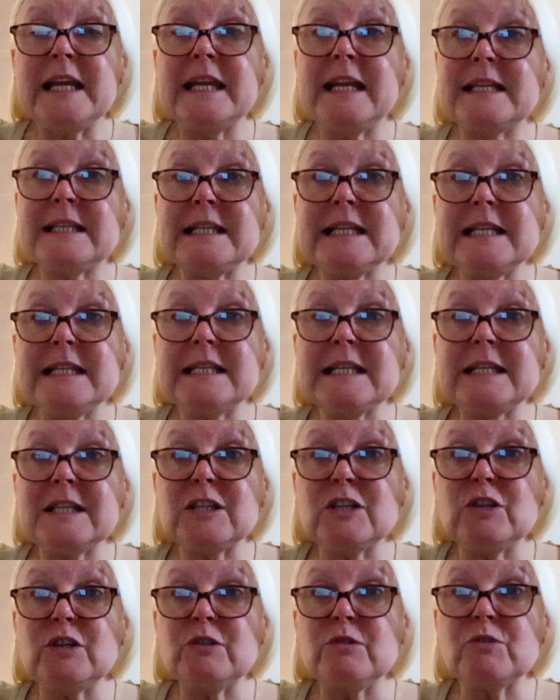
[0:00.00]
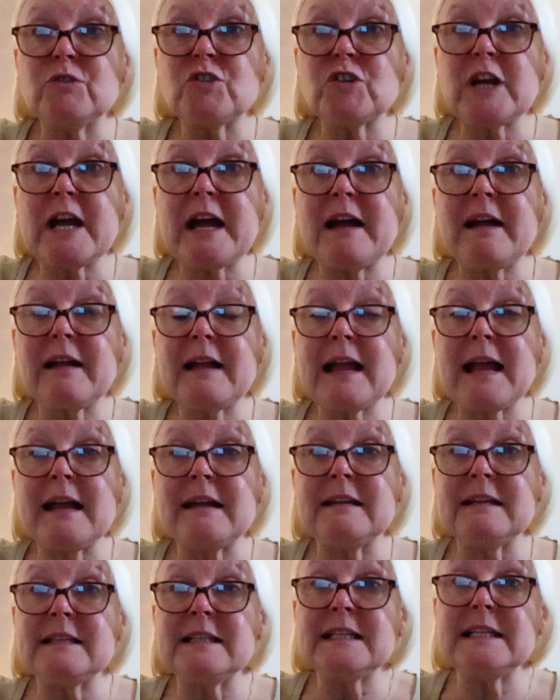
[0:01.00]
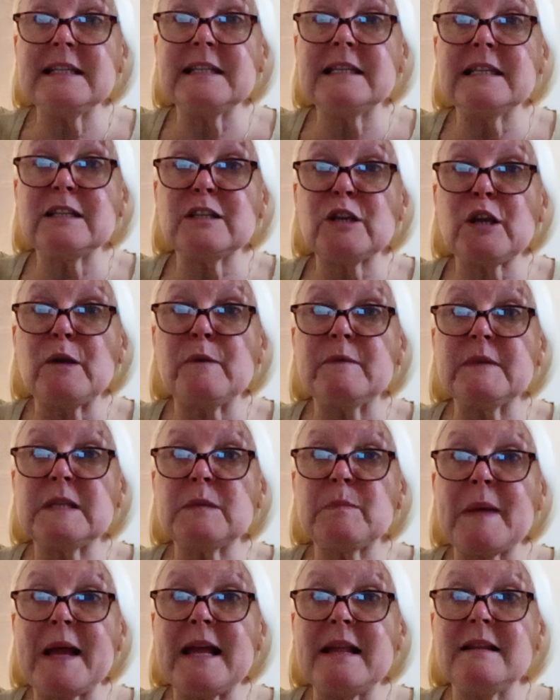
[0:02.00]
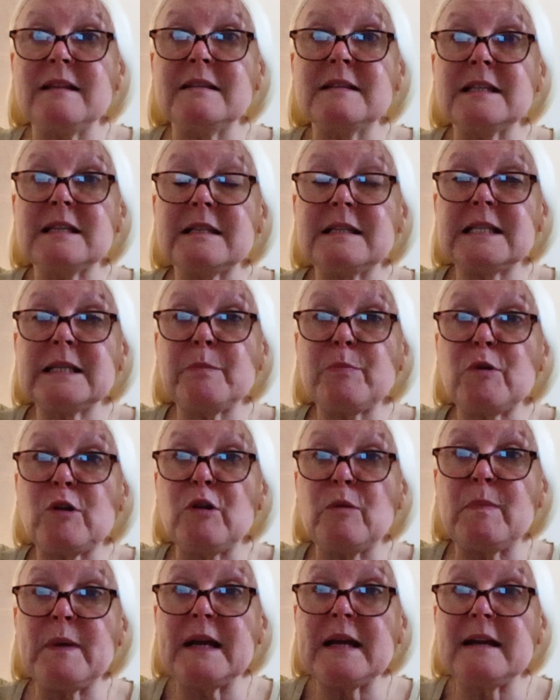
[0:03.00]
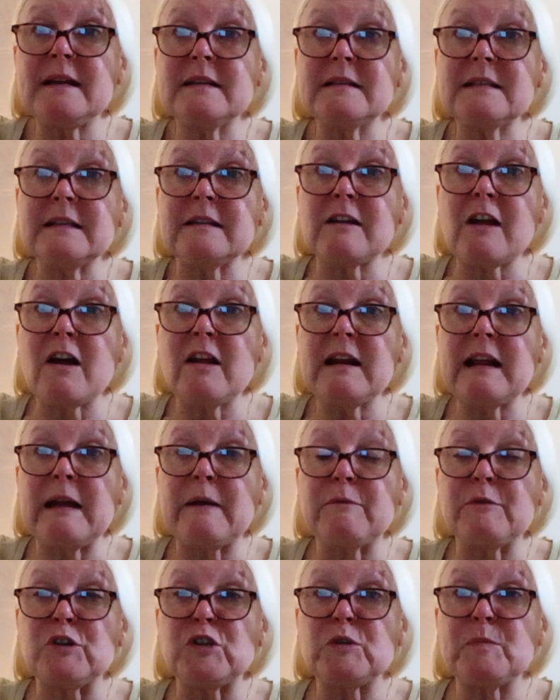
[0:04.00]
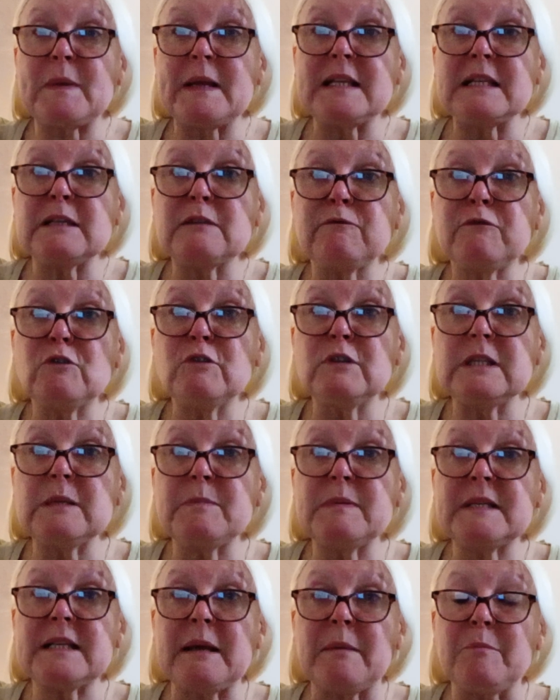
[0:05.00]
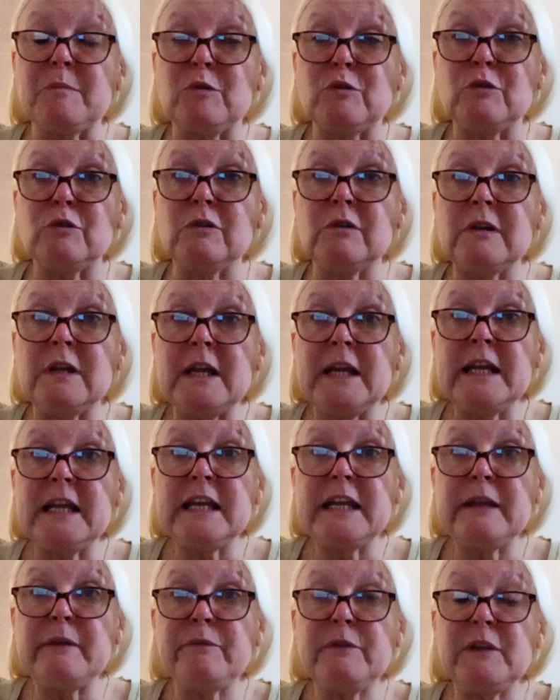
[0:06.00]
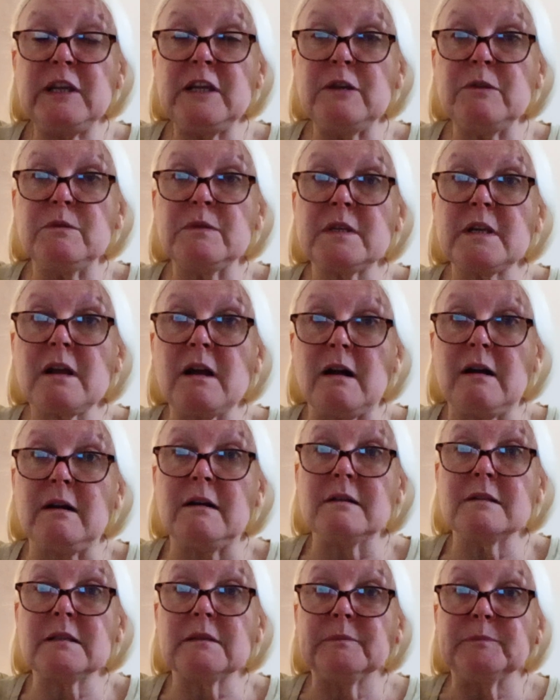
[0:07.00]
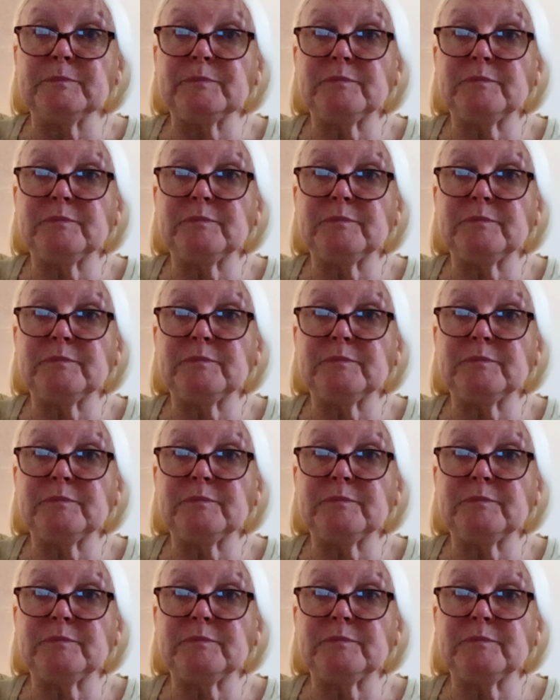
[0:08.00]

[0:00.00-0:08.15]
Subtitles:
It's easy to lose track and it's easy to overspend. A typical person on average spends 40% more if they use a card.